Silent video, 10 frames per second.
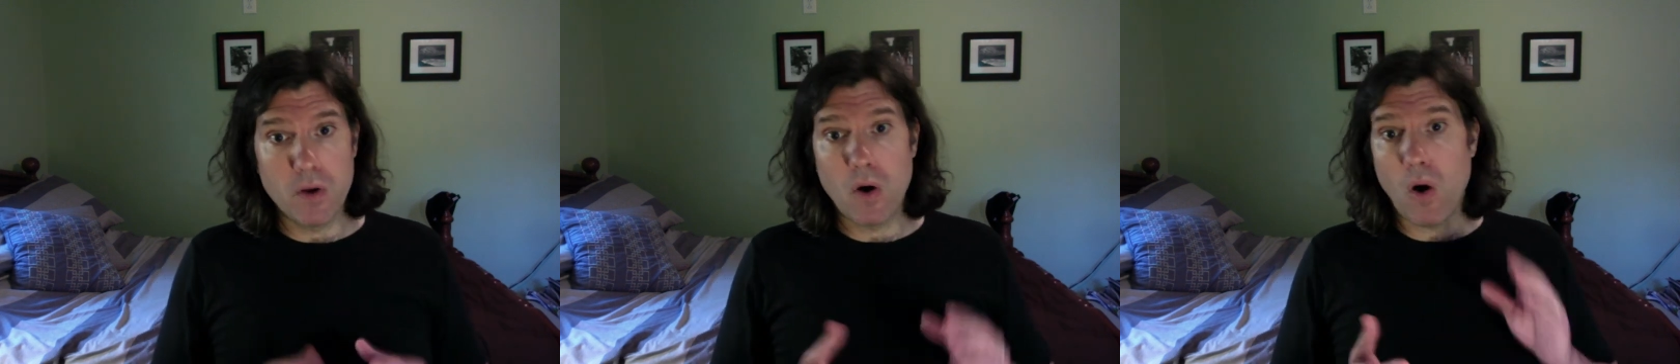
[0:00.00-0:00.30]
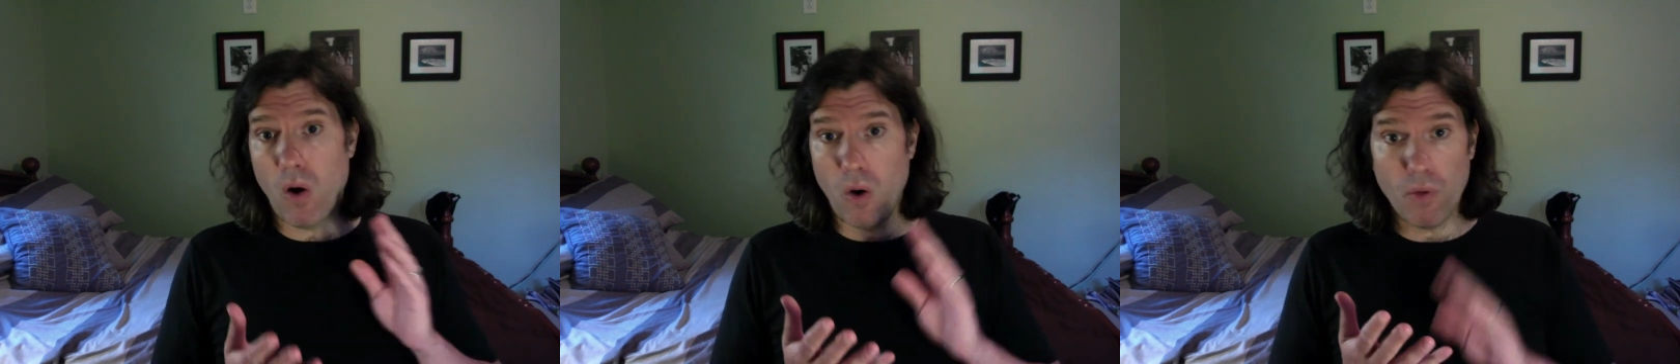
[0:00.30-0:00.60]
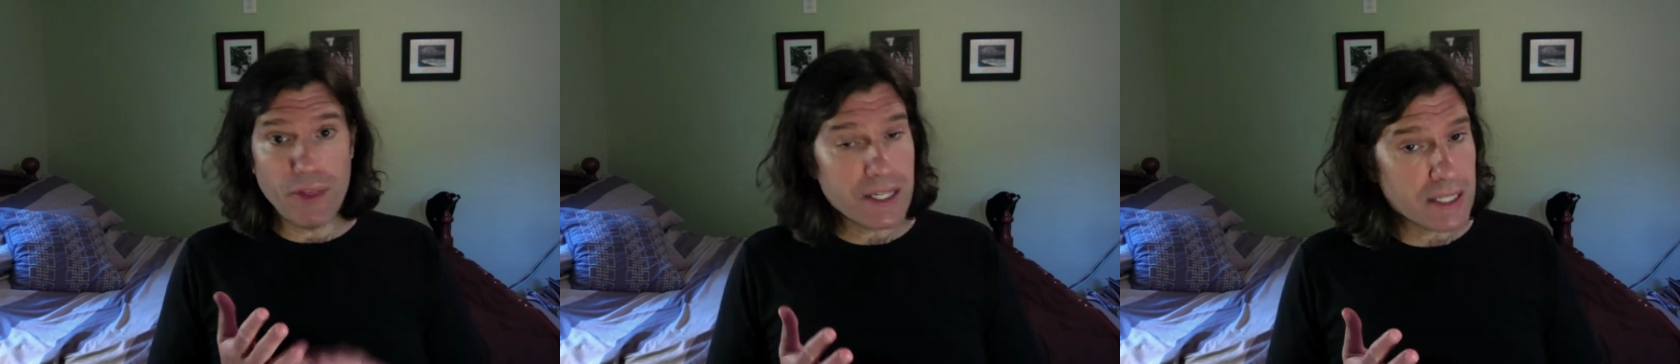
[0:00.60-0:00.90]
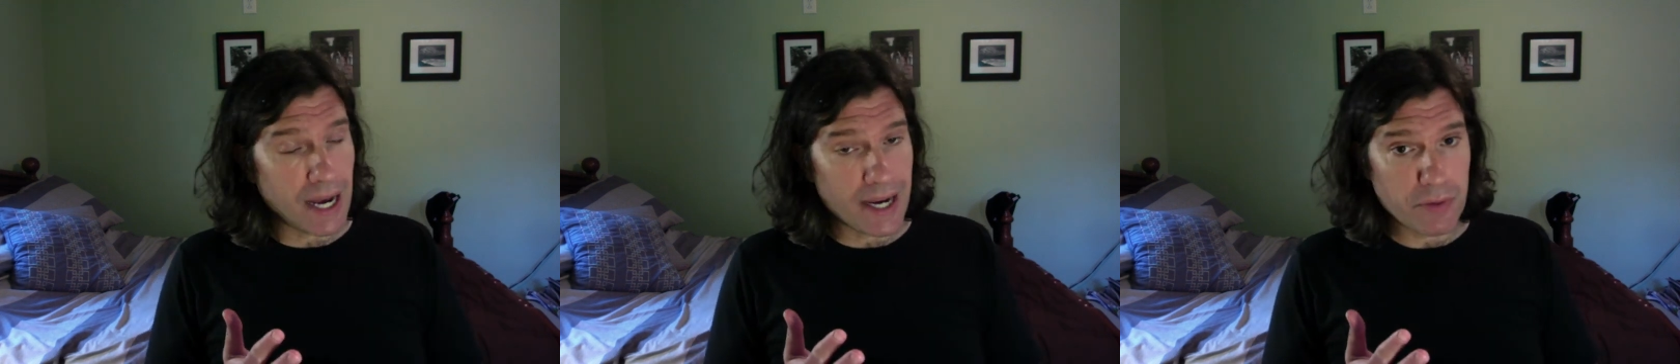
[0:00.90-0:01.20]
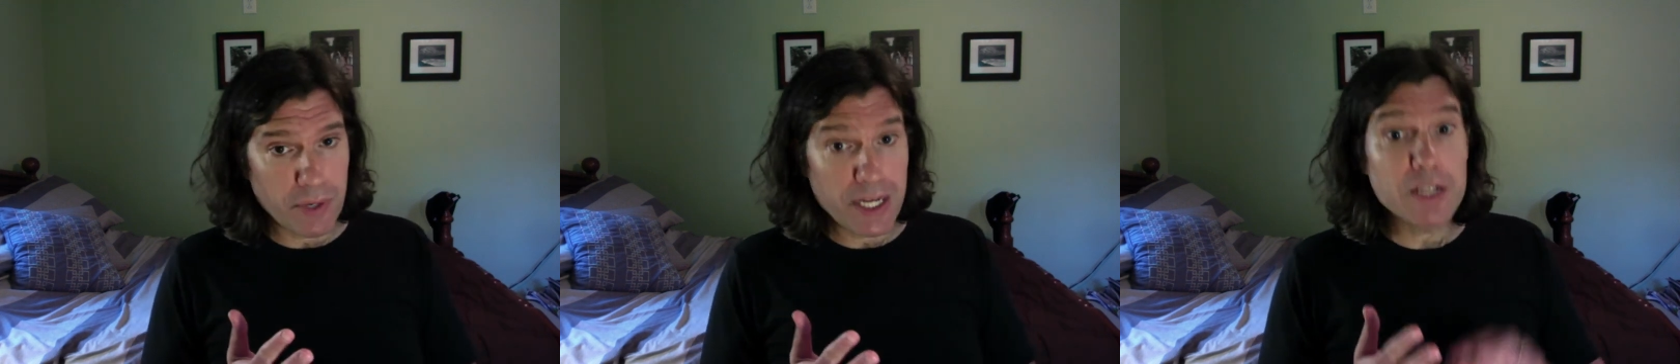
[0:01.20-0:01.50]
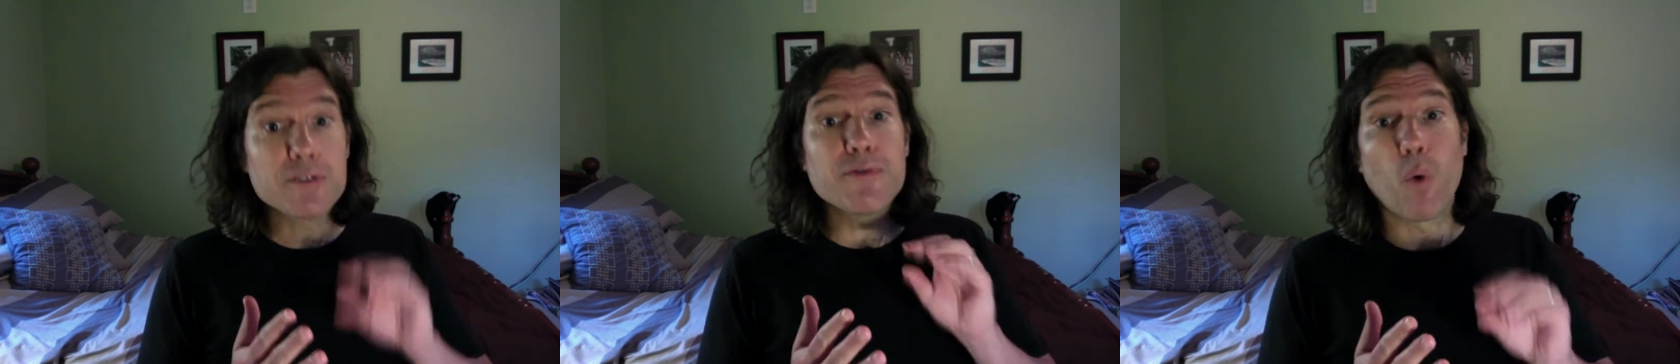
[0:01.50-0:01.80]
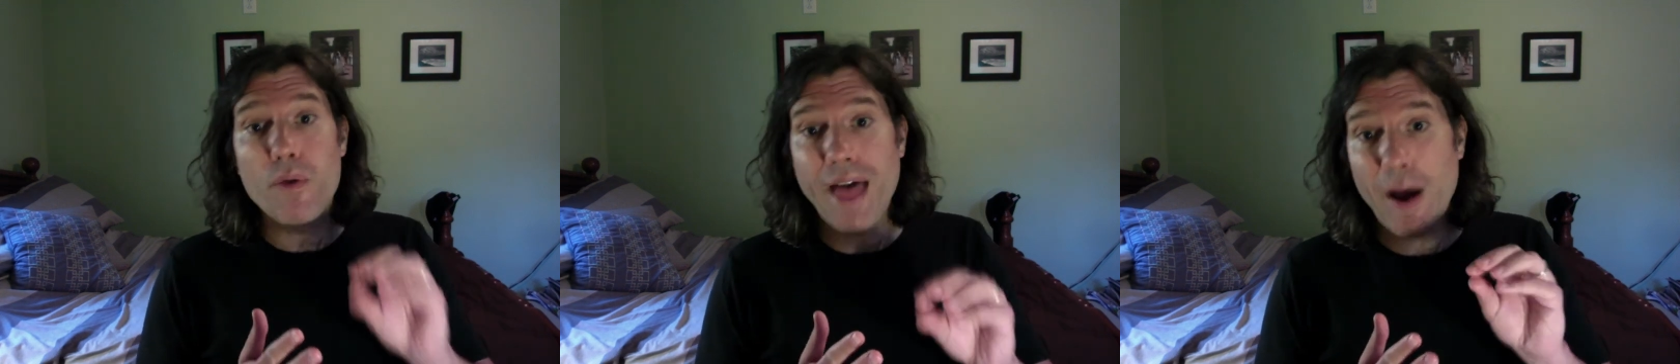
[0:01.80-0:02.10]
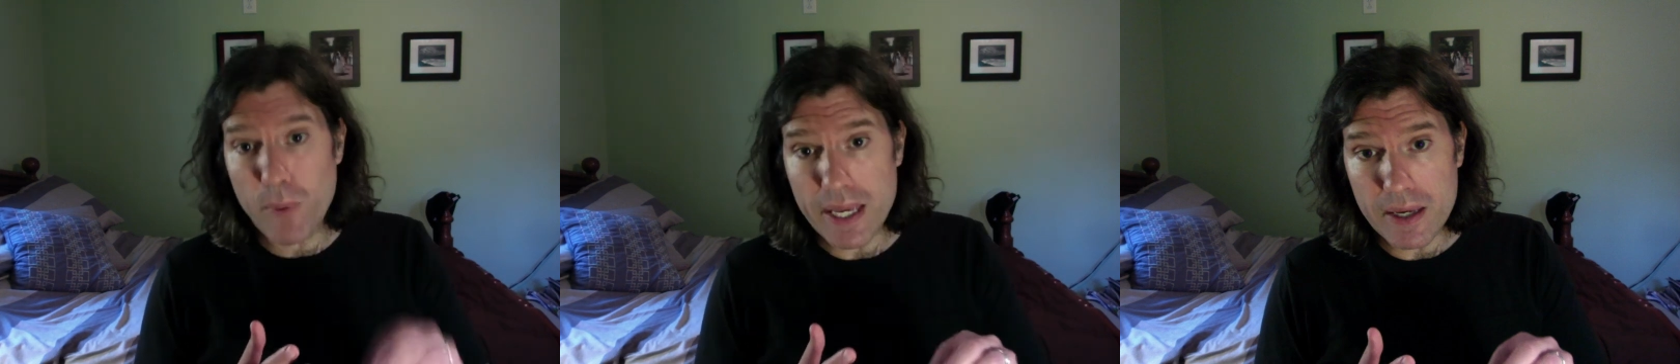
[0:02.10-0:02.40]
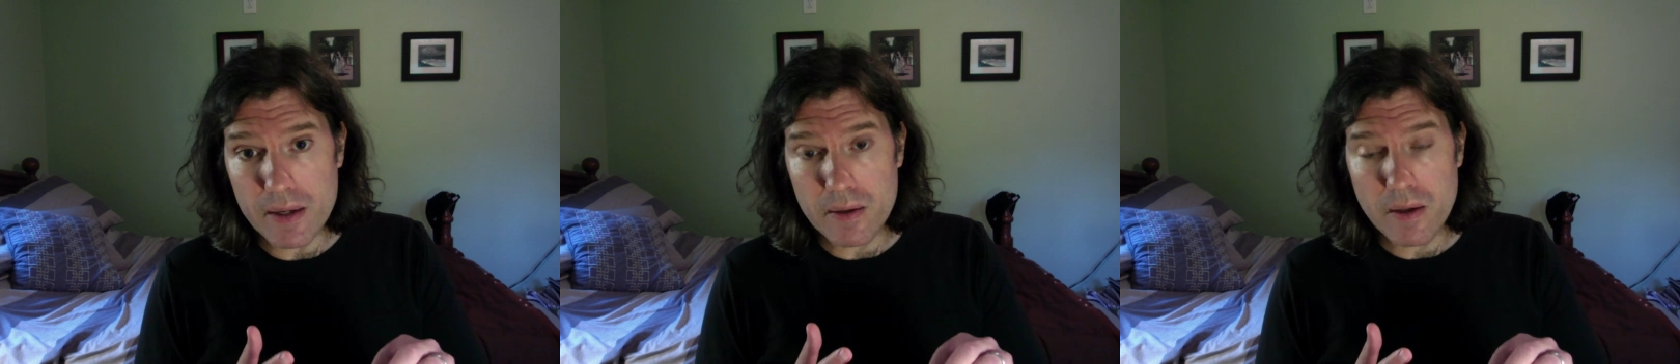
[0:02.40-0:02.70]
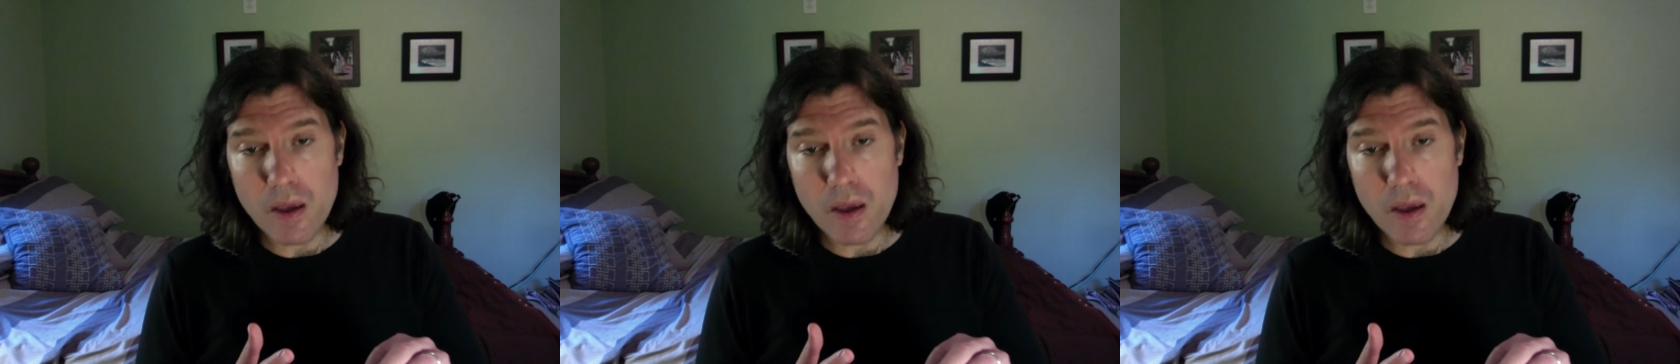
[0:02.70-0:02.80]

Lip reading: All the assigned readings for that week,